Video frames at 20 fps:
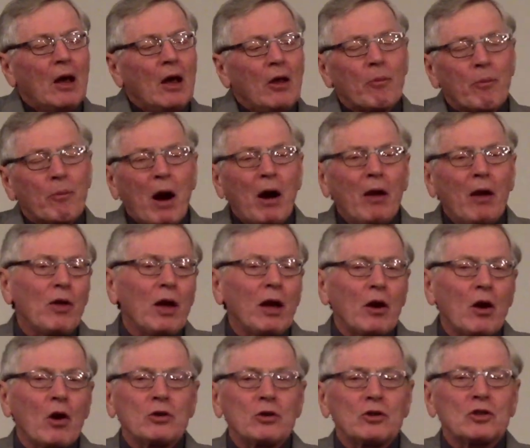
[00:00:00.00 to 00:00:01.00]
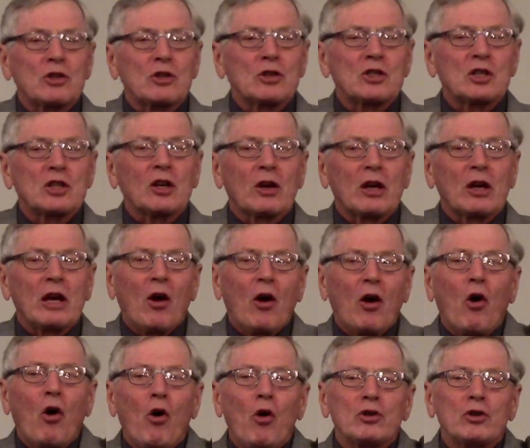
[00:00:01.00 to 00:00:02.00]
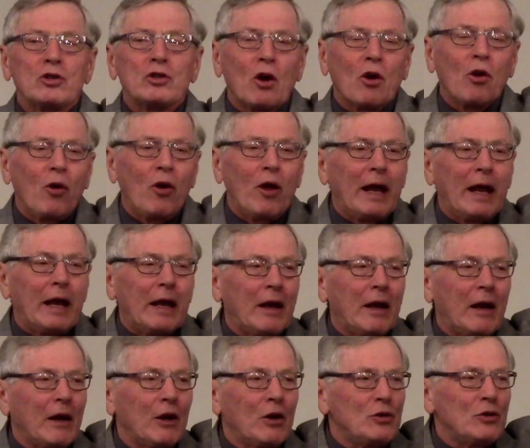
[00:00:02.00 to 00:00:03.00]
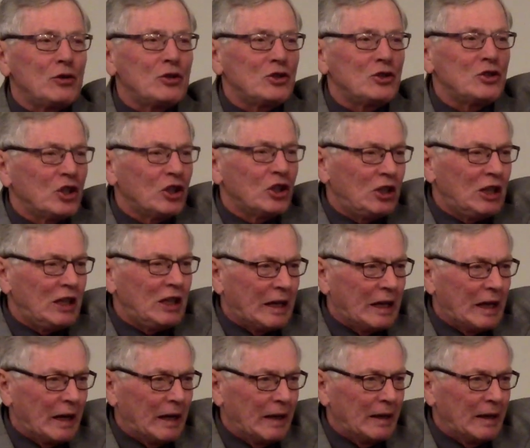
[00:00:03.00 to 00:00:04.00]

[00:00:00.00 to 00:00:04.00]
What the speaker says: The part that goes to Syria also includes Judea.